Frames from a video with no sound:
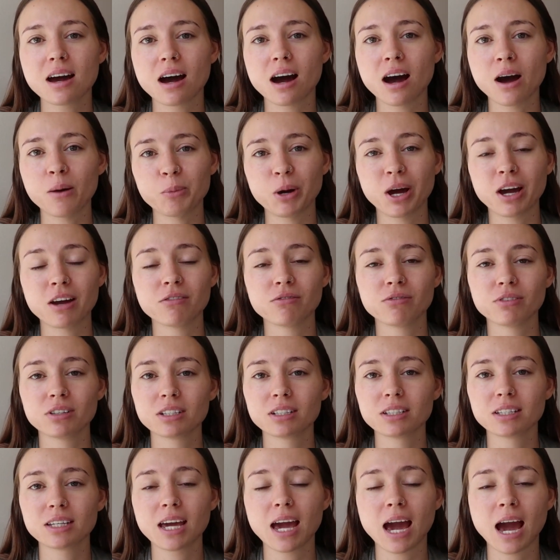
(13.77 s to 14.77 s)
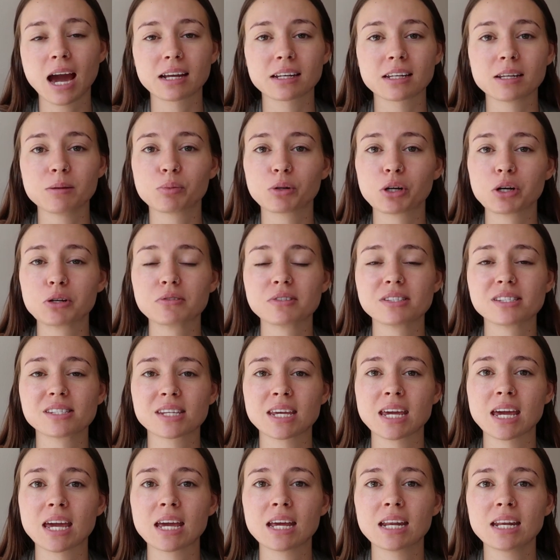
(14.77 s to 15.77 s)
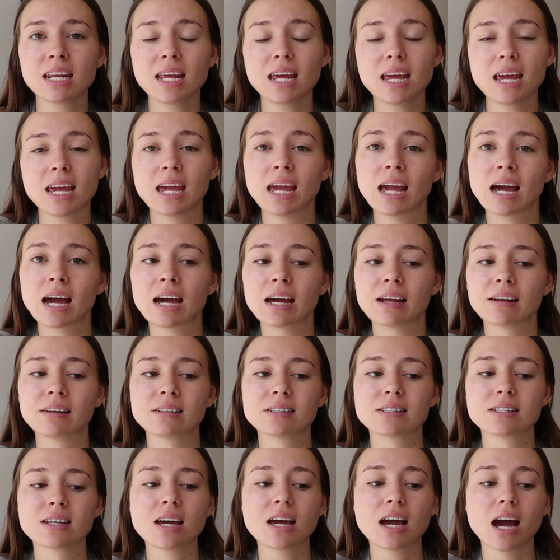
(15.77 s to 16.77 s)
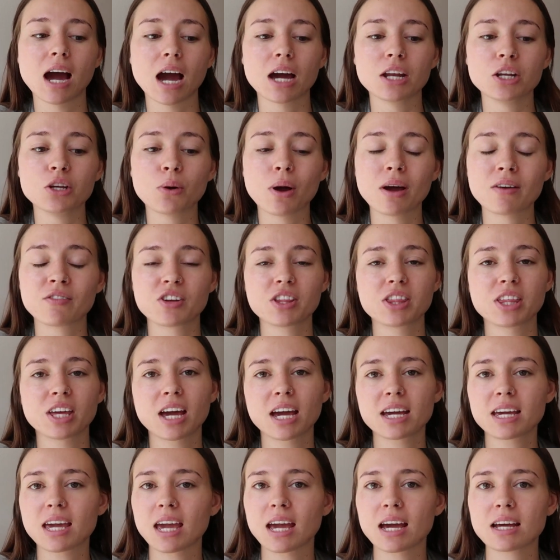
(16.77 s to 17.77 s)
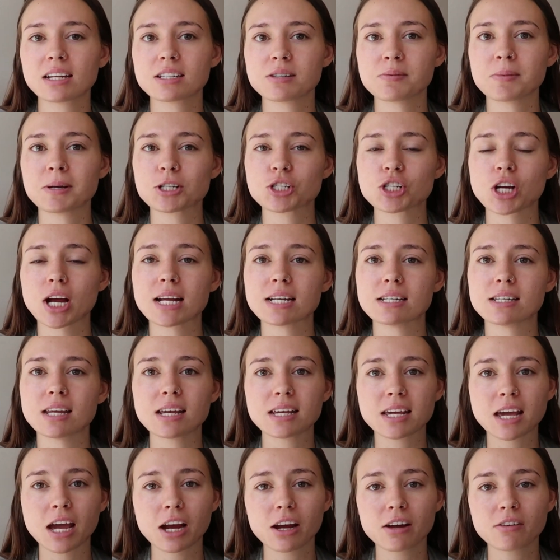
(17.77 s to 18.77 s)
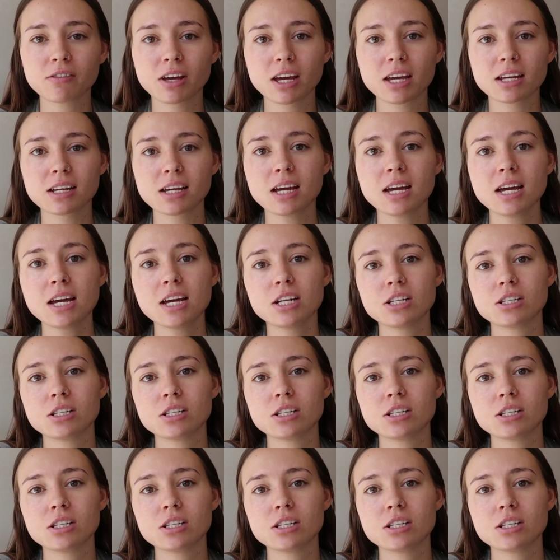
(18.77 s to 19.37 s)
I have really acne prone skin and I do everything I can to make sure I take care of it,